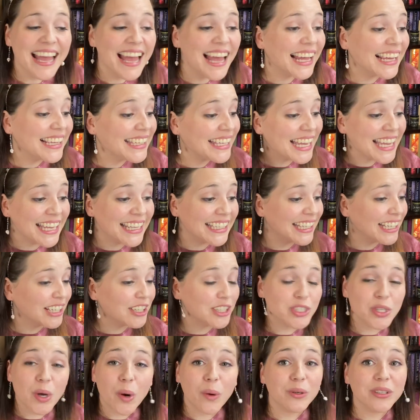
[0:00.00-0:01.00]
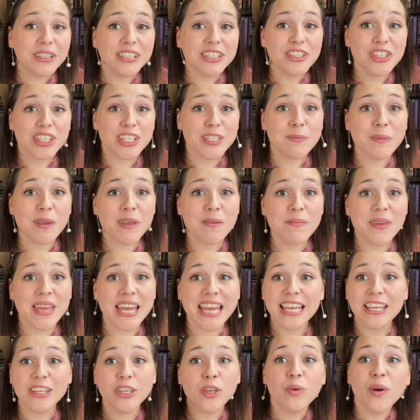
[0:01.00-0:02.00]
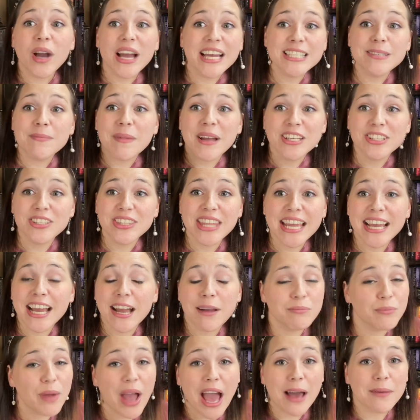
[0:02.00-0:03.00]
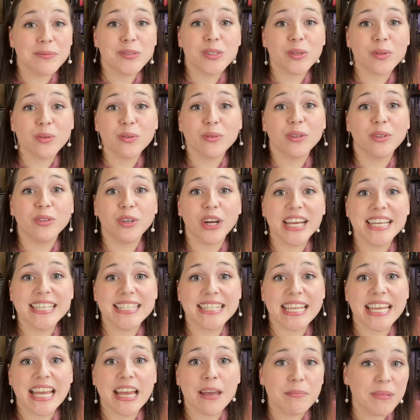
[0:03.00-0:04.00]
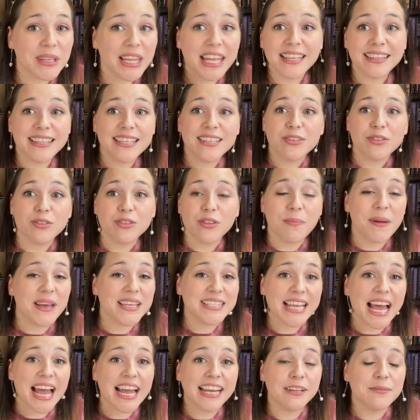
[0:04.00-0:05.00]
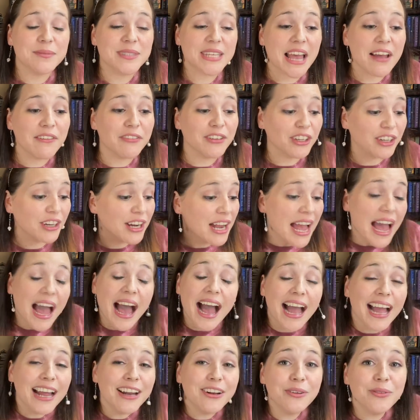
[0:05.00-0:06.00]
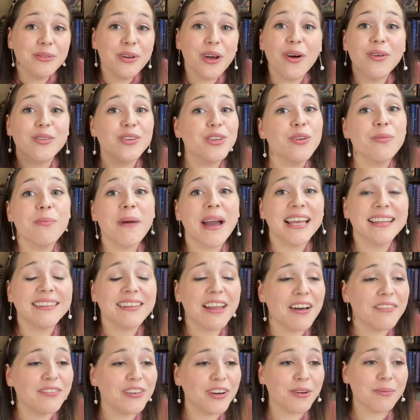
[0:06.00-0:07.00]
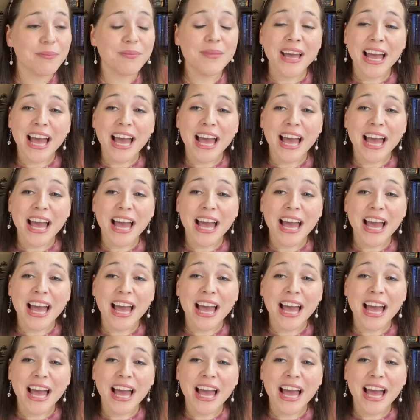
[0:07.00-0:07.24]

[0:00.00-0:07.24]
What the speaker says: Again, it could totally just be me. You guys might think I'm absolutely crazy and be like, these are the best items ever. I don't know, you might love them.